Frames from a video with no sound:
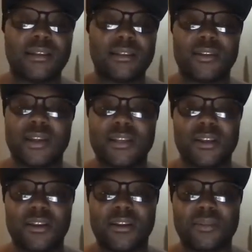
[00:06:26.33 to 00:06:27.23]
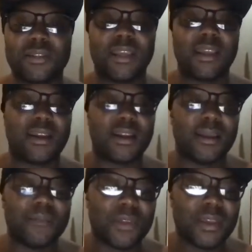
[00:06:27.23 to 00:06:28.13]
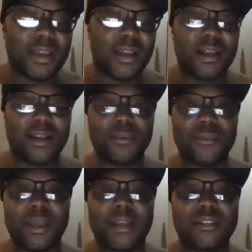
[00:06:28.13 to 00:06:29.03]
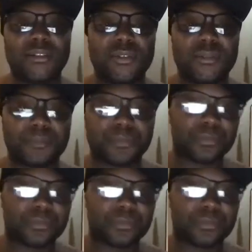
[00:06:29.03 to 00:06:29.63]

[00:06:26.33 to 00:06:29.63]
So that's all I'm saying, all right? But back to it.